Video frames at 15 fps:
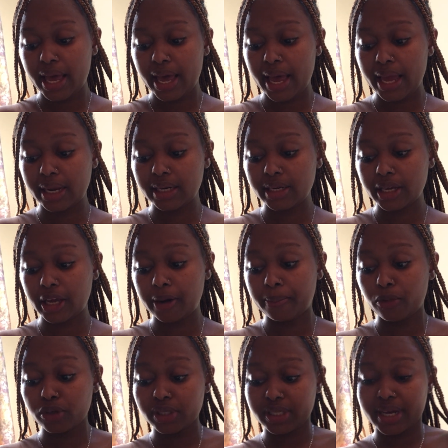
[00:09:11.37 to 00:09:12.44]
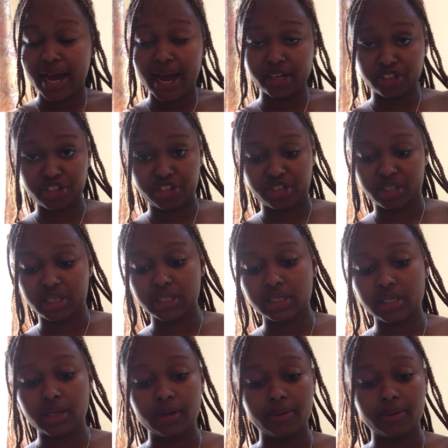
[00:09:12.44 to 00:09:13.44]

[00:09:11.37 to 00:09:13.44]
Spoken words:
and in most countries,